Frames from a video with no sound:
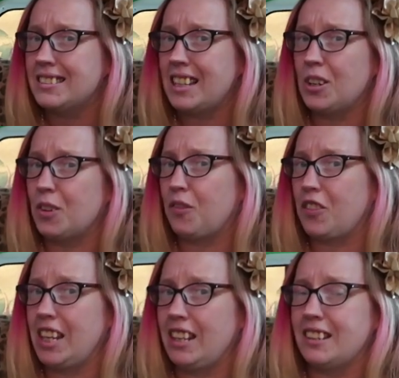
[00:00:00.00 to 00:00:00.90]
than her
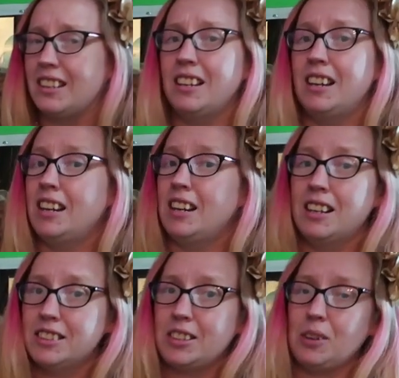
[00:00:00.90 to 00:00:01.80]
feet.
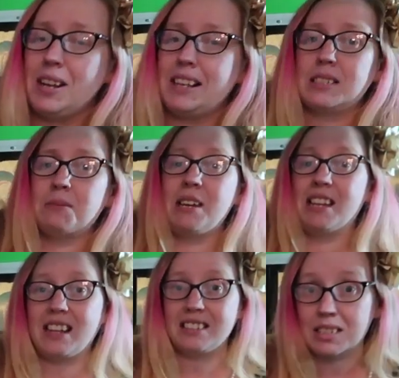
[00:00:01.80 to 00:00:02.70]
Don't ask
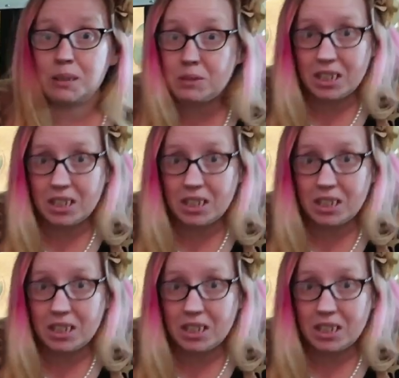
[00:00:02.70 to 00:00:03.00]
me. That seems